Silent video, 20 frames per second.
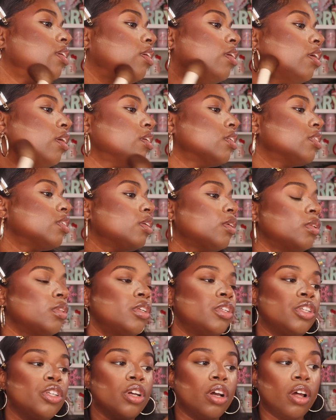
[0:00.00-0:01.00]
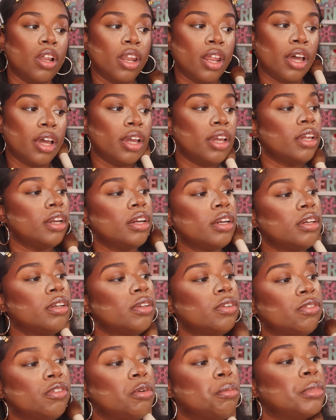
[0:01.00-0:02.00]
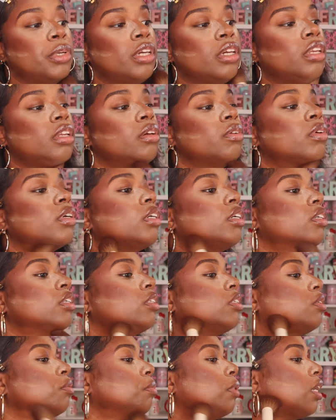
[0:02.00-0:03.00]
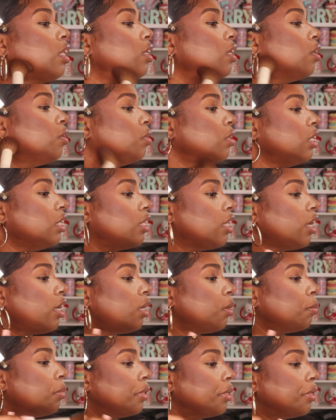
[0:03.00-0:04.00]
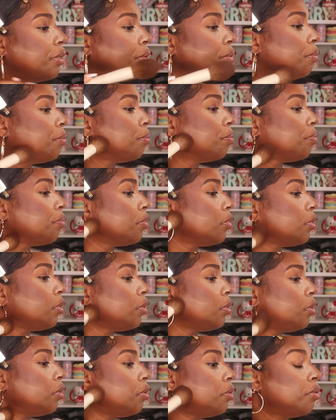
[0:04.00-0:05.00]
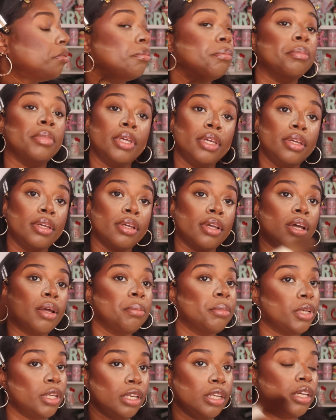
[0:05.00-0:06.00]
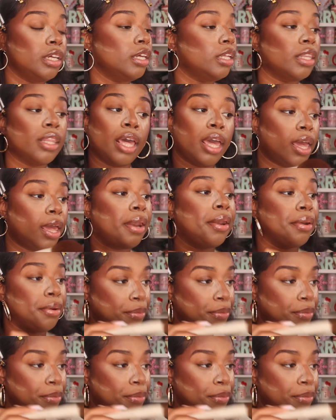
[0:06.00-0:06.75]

Also the jawline, for me anyways. You probably don't need that, but me, I'm gonna need that.